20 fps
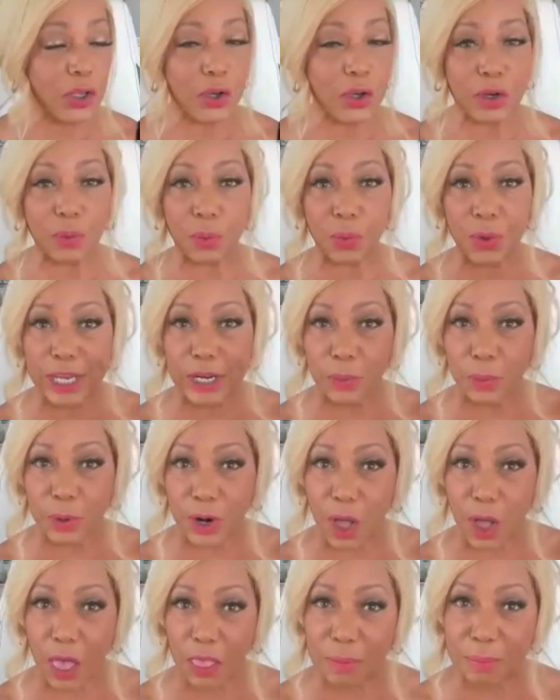You can read
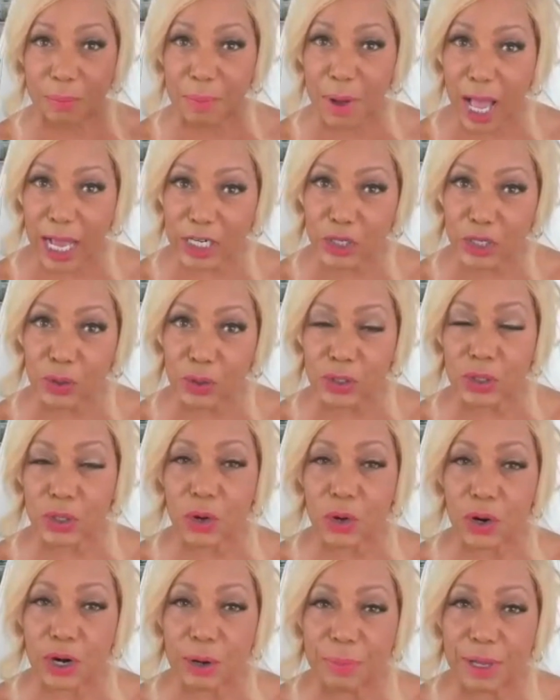what all the modules are
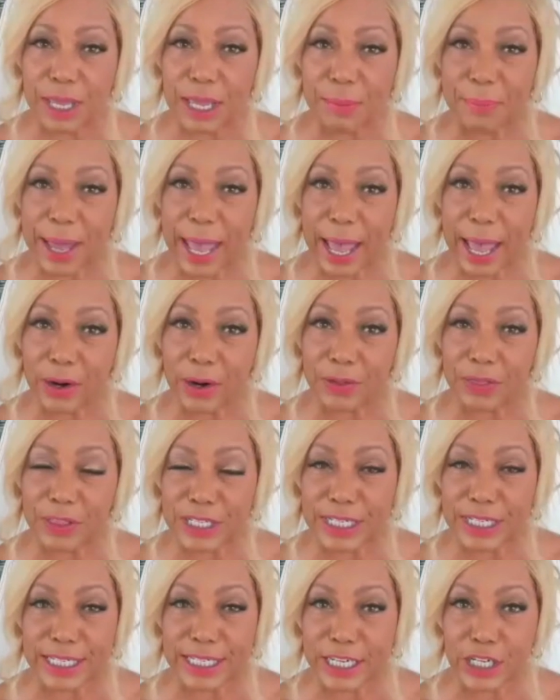going to be about on
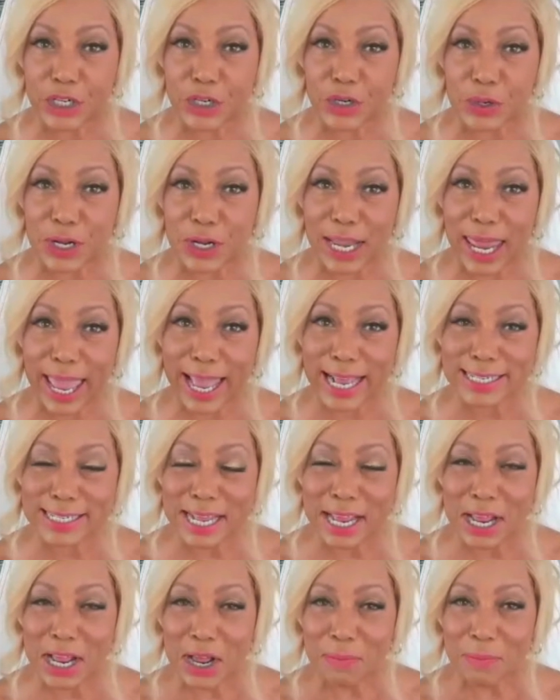this digital class.